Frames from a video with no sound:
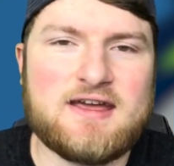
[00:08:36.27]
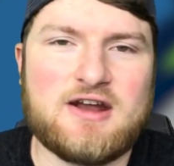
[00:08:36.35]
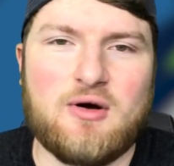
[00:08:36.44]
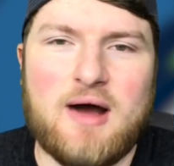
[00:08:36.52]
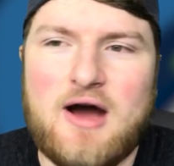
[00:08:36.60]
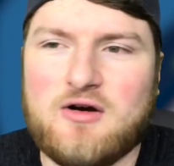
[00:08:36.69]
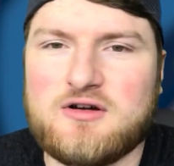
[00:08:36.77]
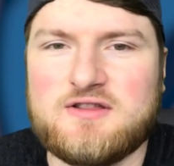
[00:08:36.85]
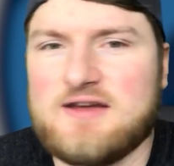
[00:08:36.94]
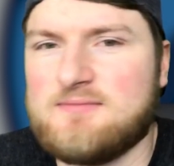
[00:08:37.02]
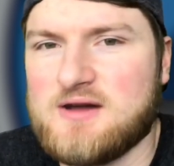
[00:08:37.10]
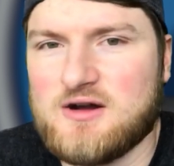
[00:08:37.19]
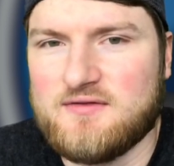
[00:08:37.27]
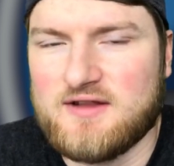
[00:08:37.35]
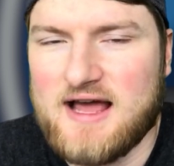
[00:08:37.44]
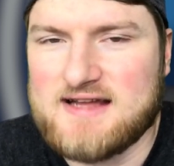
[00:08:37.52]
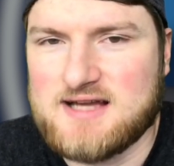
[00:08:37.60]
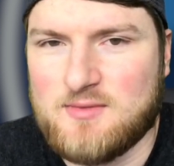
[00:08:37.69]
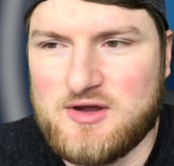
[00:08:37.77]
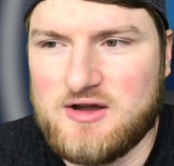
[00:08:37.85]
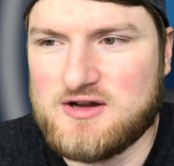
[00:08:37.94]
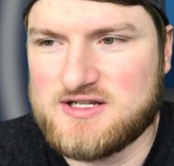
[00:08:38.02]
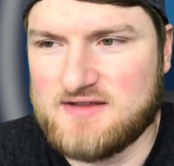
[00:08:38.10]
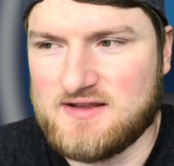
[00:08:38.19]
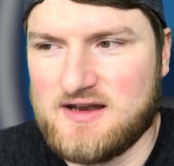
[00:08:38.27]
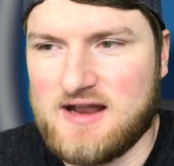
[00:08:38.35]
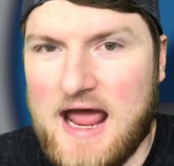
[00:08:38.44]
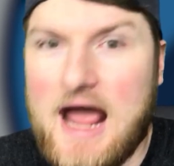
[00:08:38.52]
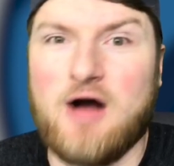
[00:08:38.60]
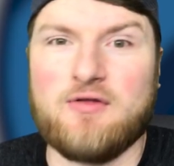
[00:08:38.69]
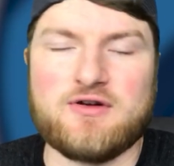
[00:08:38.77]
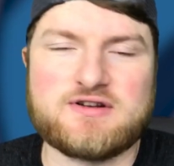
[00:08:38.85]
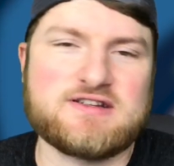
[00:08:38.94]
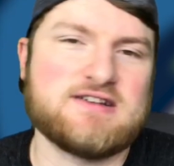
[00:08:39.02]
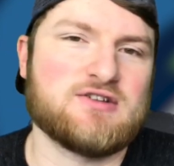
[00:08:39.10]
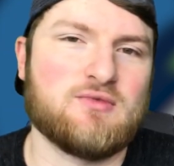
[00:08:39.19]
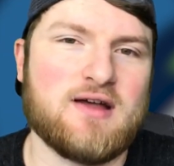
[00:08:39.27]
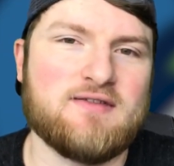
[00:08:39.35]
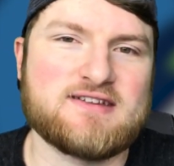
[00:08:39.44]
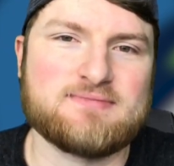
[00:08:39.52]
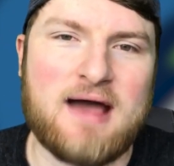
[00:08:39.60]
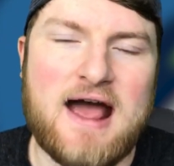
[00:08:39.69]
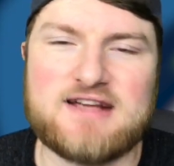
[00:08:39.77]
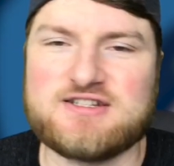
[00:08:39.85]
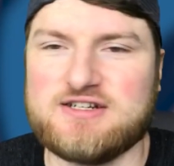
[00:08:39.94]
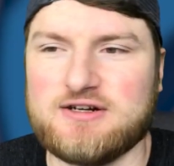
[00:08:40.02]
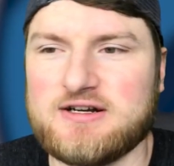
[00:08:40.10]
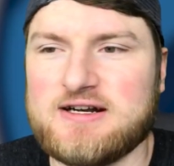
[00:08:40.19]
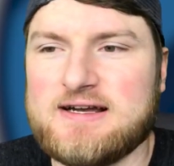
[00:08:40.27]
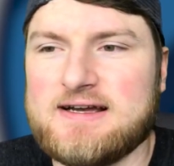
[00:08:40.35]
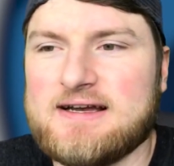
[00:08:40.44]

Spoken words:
you know, how good they've been over the last couple of years and then how their season went this past year.